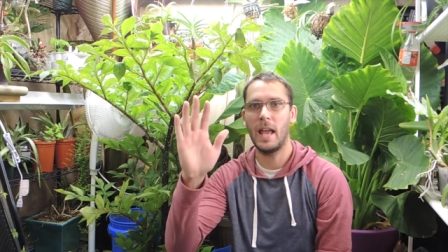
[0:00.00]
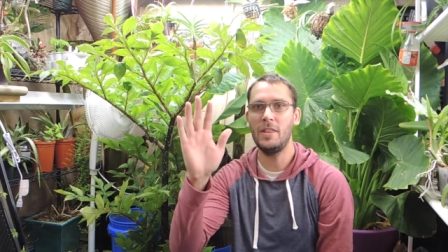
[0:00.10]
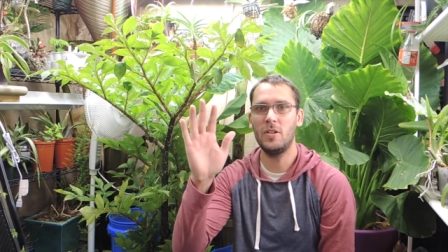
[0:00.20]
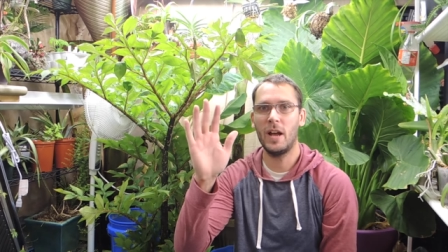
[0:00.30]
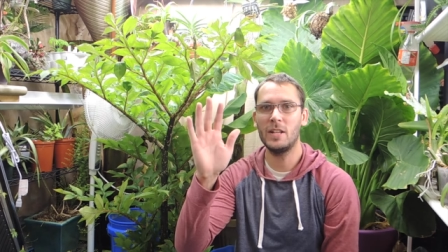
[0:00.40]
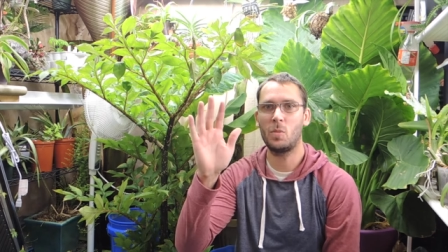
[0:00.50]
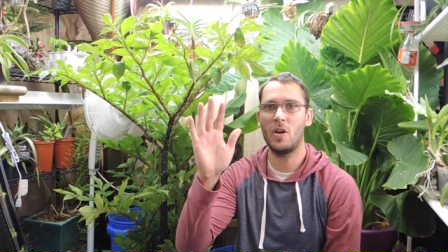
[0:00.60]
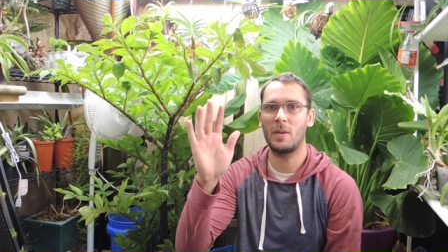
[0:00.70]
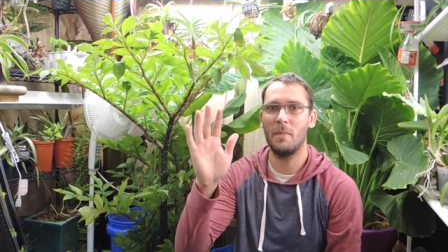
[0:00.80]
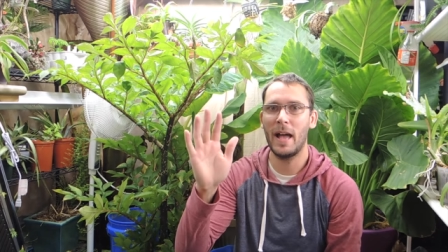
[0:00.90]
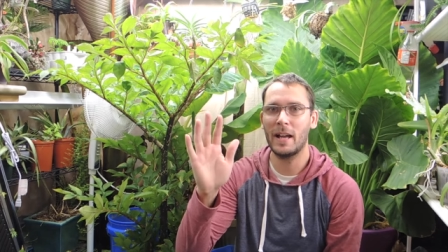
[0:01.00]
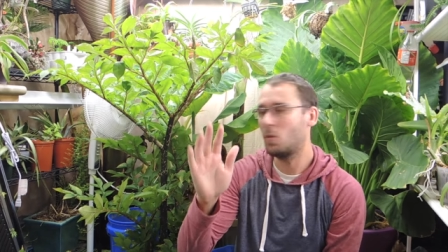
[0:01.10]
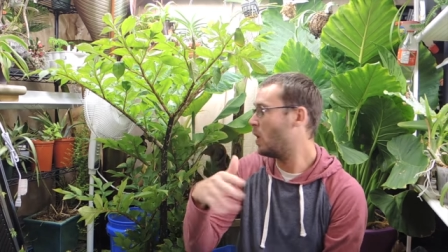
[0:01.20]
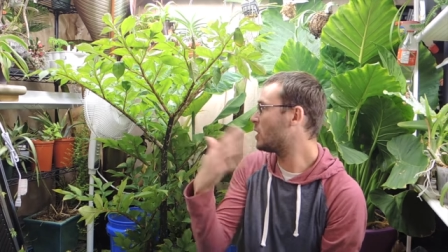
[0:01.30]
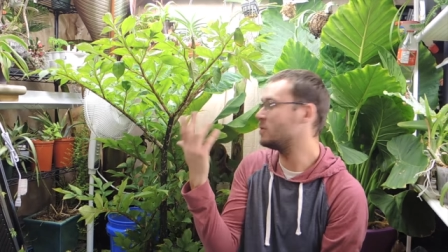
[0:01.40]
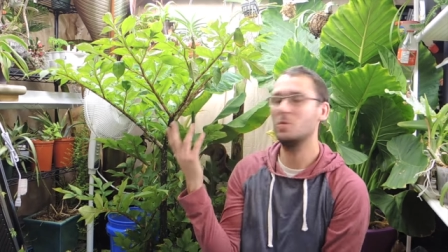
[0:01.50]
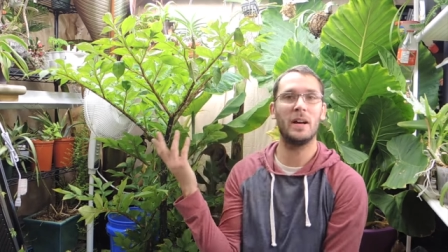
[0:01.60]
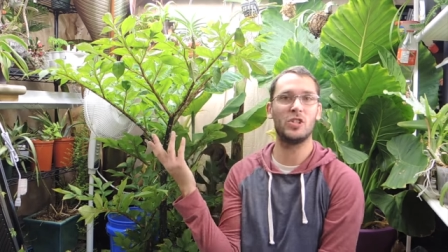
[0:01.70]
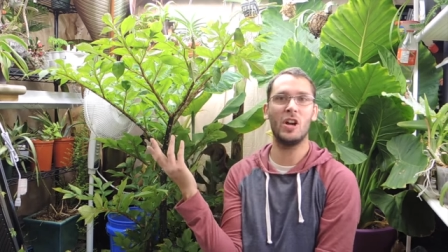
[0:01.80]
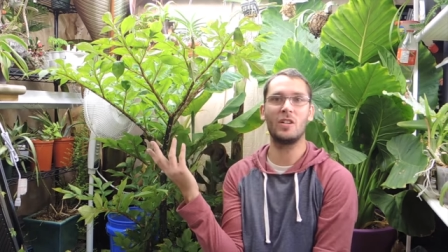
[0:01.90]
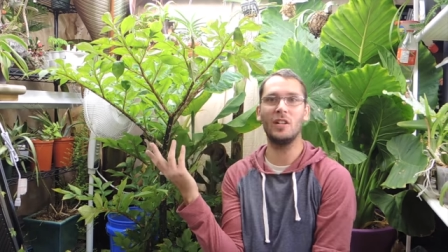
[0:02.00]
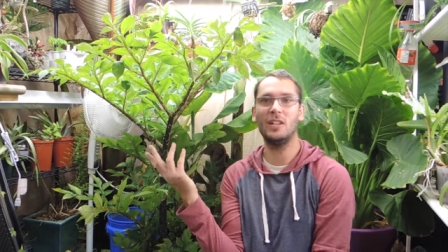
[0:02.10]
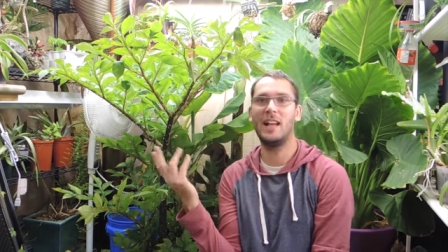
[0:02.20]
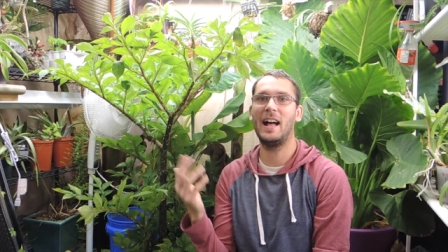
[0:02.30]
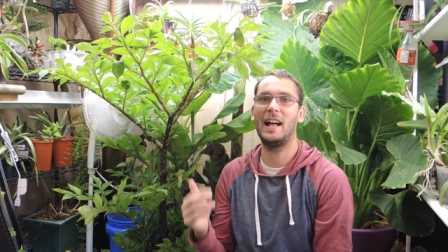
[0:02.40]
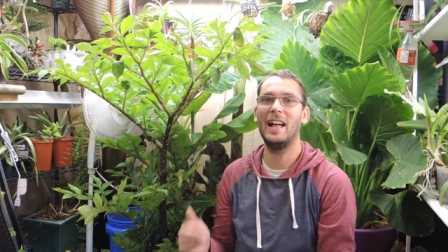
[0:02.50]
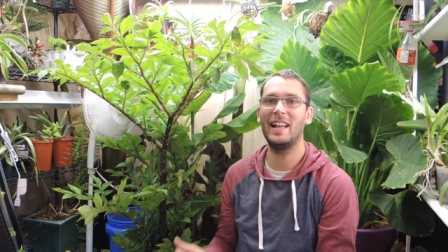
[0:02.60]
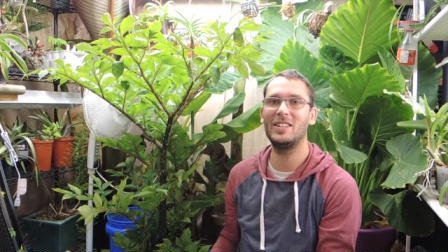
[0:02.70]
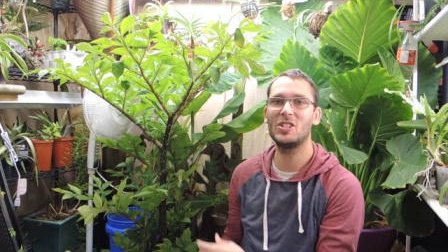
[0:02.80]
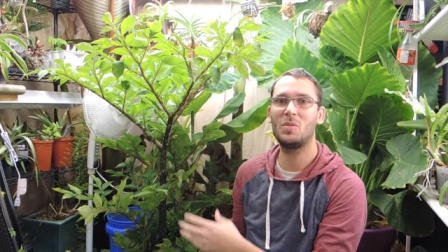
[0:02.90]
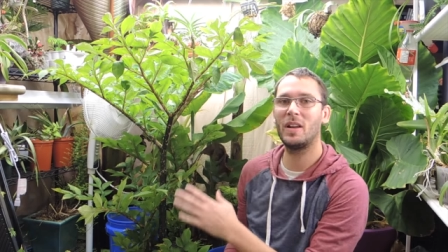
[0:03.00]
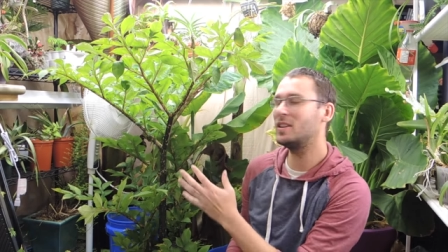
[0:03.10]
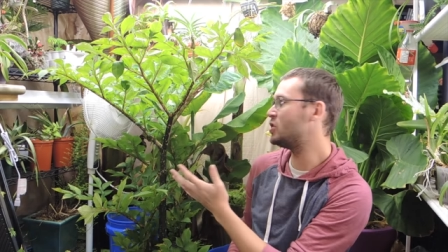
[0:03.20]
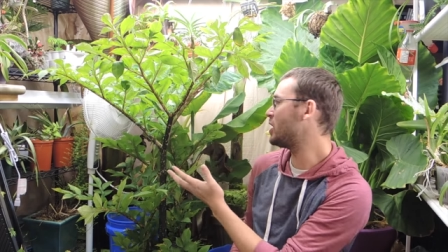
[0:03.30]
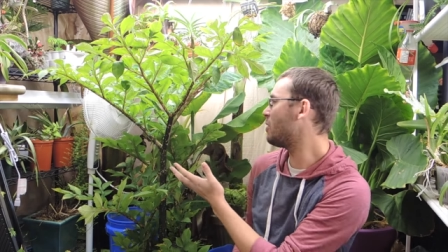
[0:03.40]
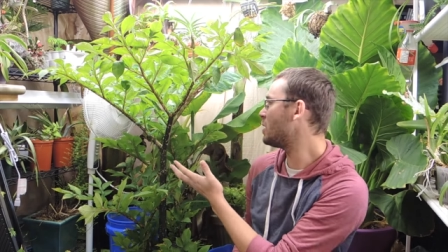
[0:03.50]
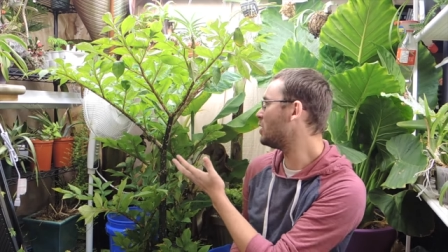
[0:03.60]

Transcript: Hey you guys, welcome back. Welcome to my jungle. Uh, I just wanted to share